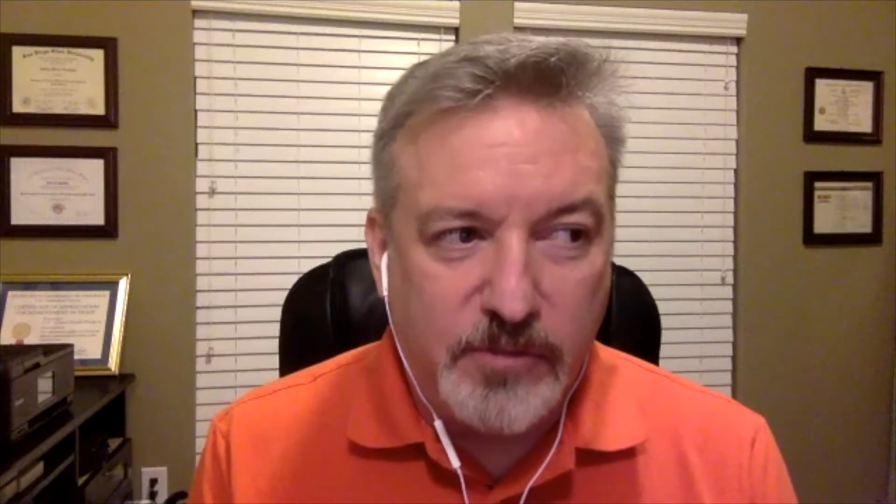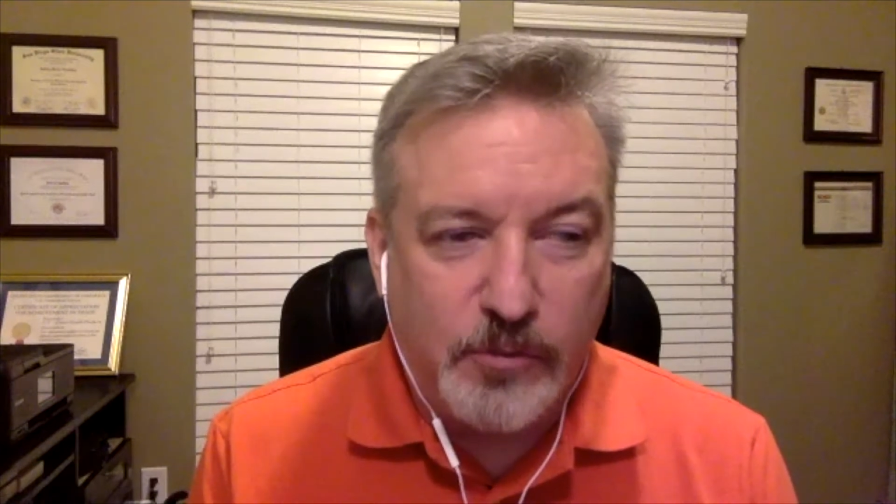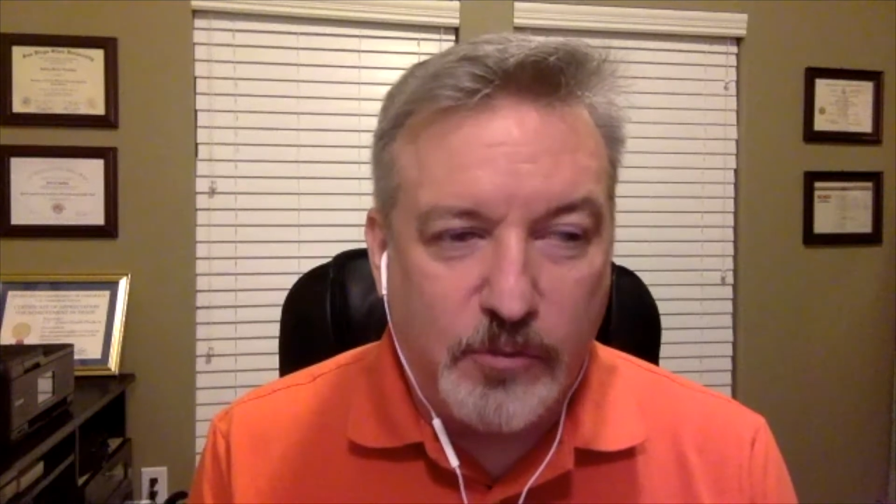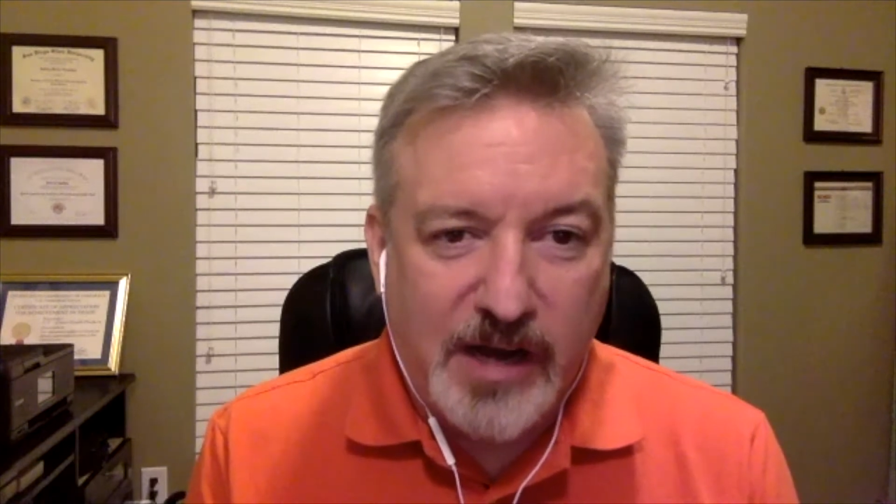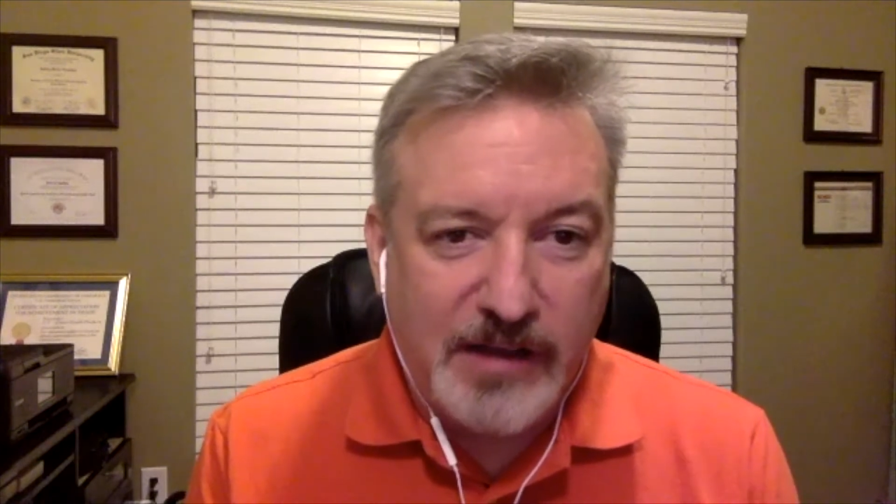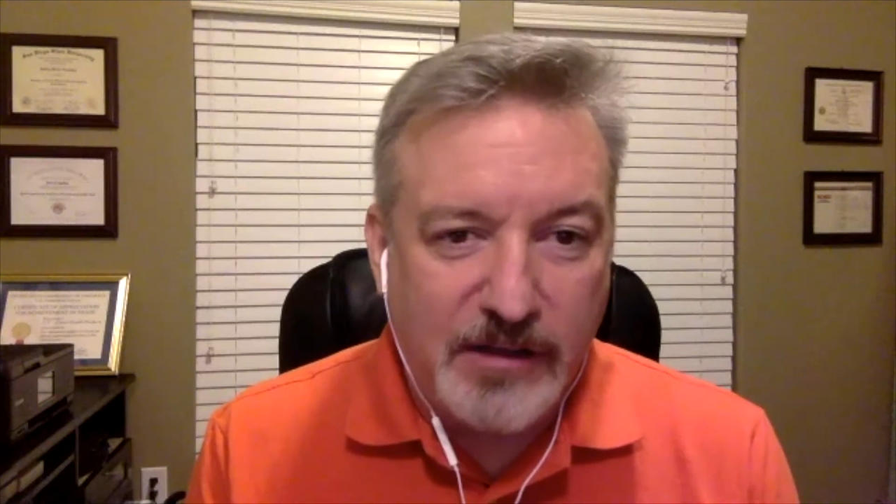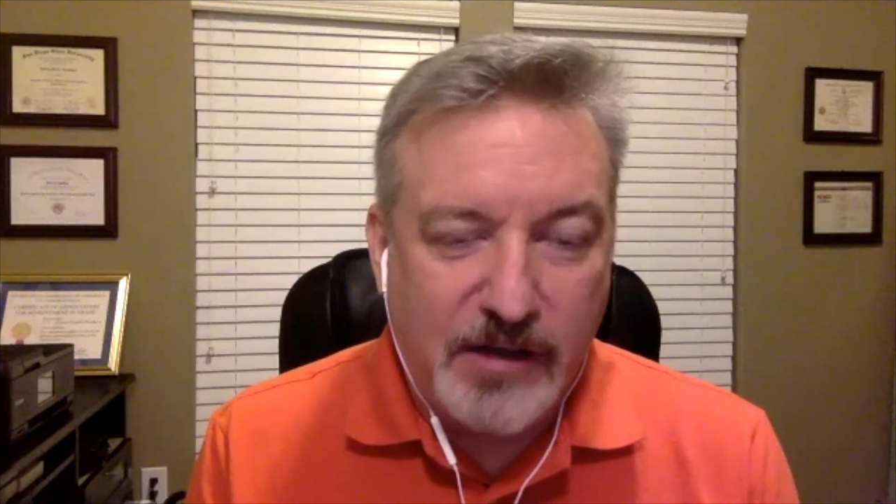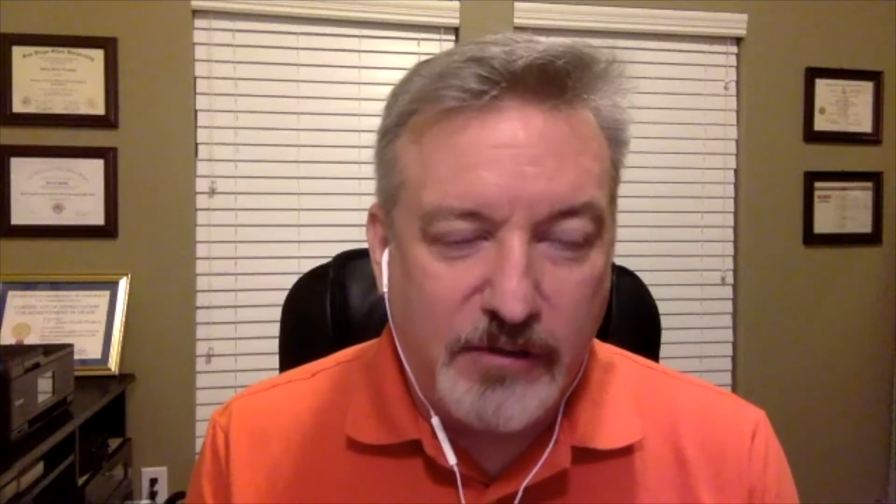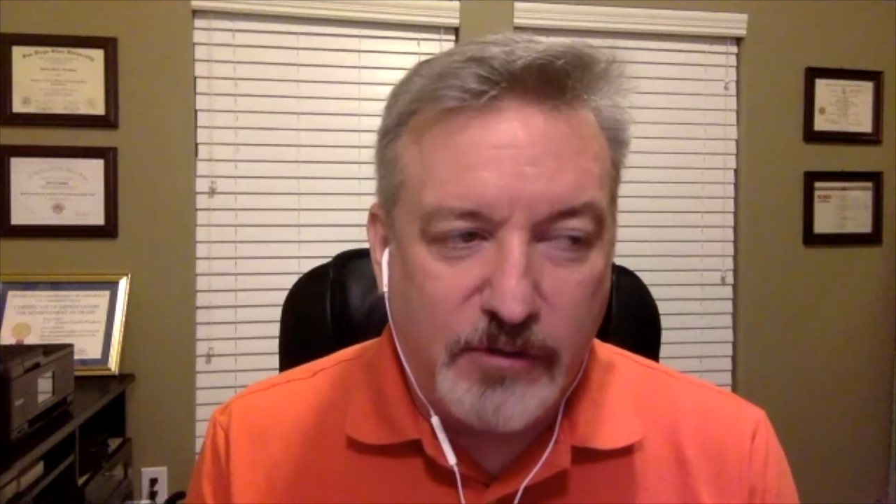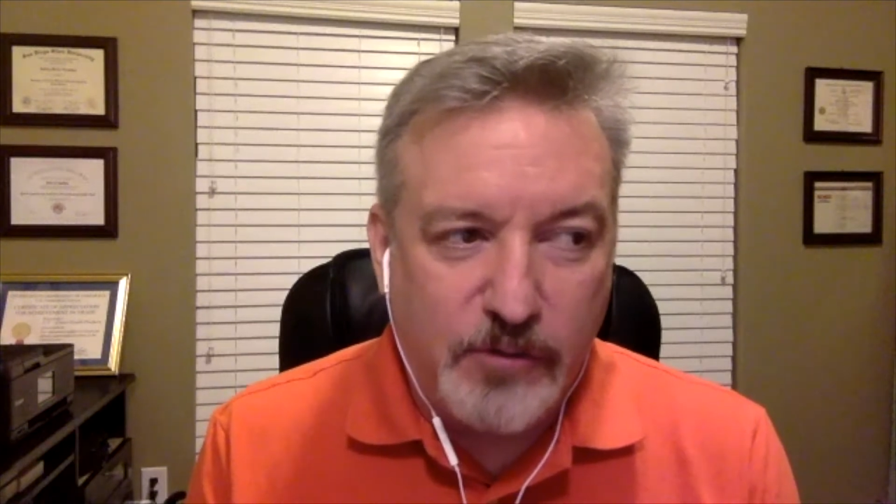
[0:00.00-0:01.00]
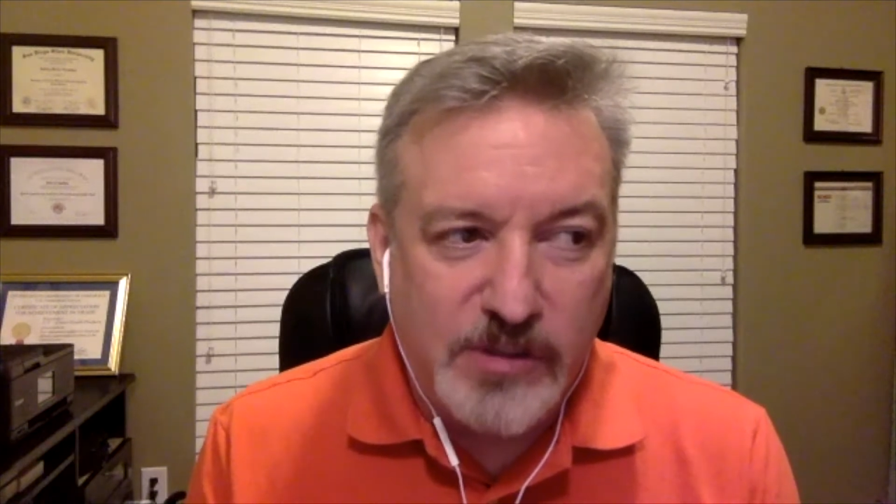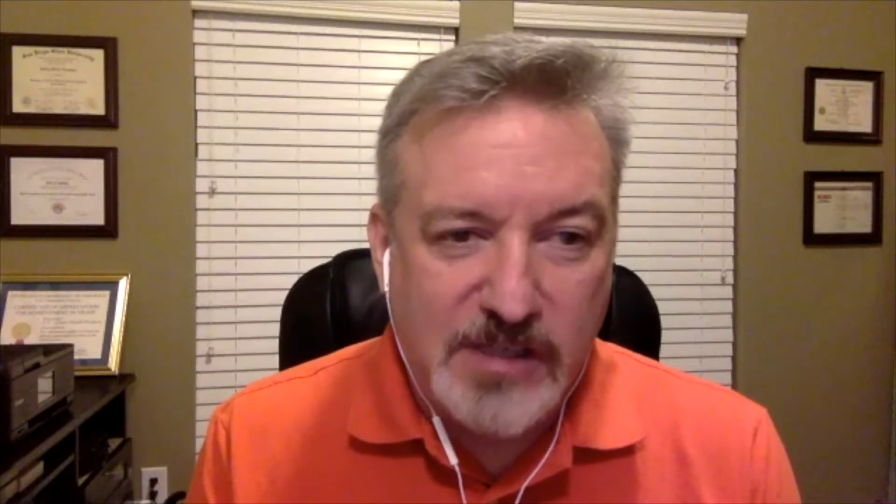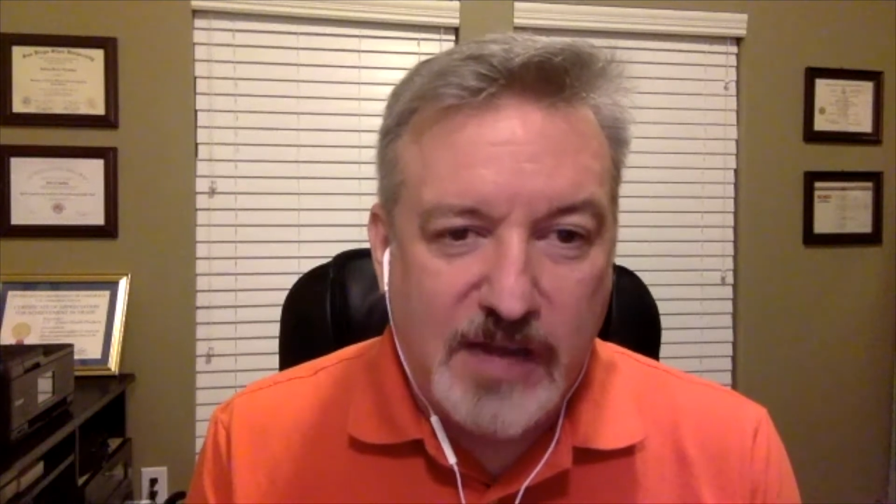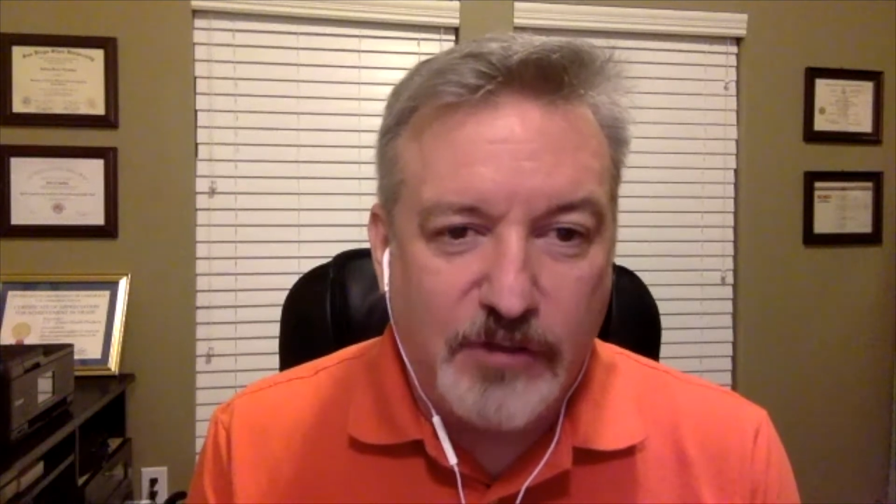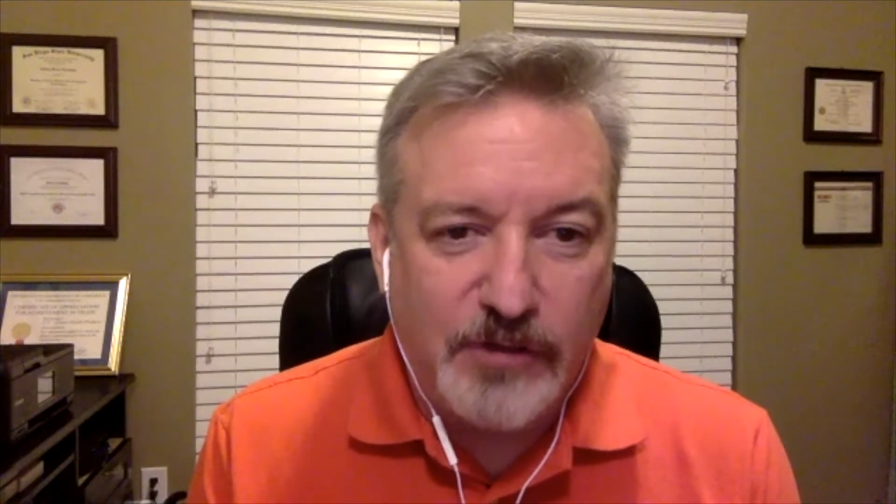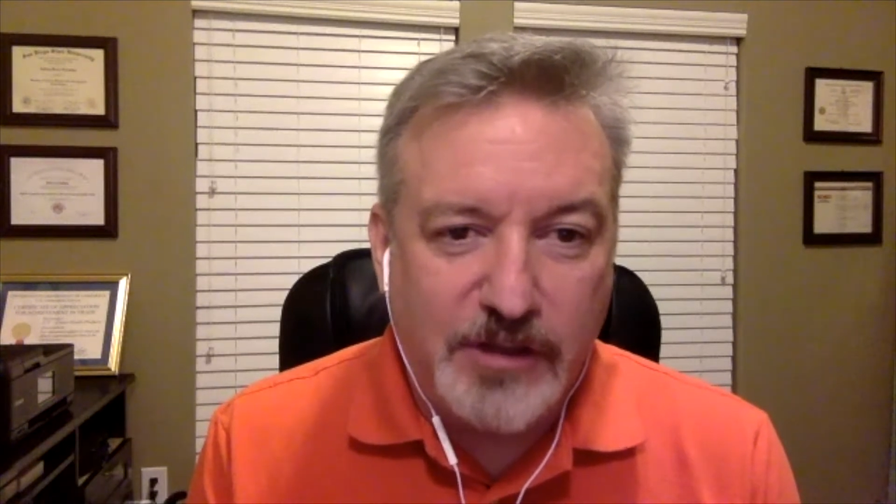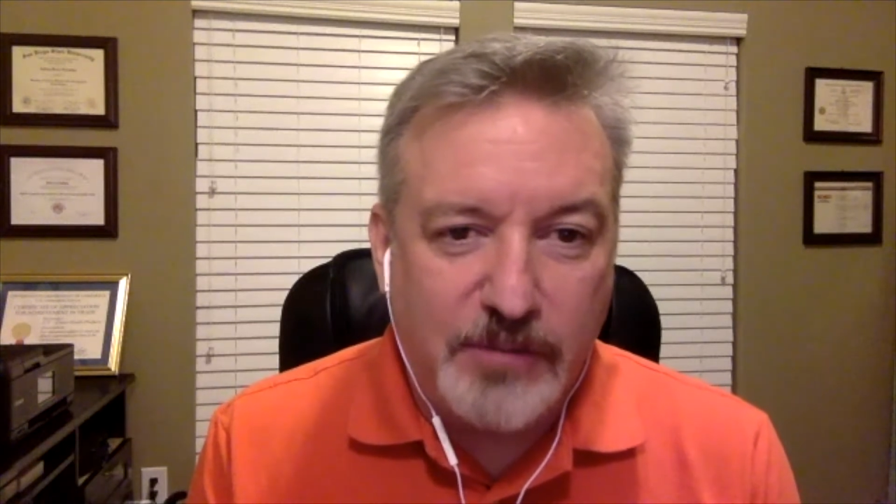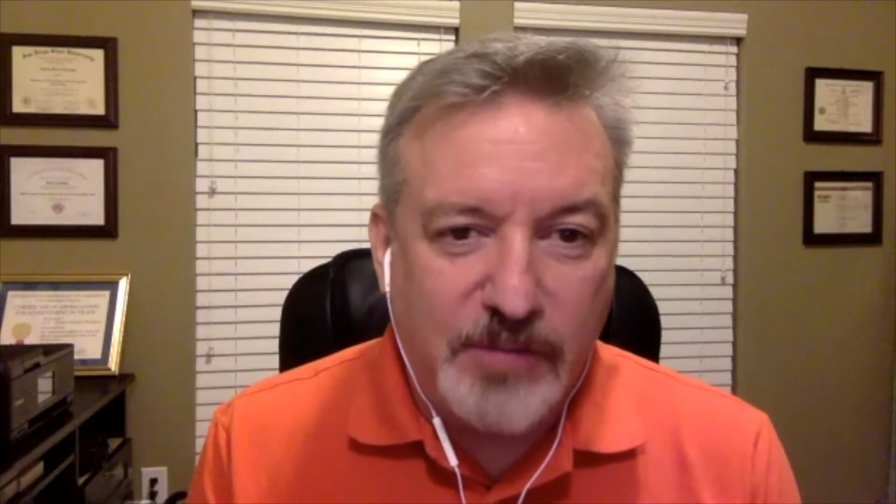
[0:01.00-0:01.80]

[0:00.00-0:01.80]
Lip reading: ones I've looked up,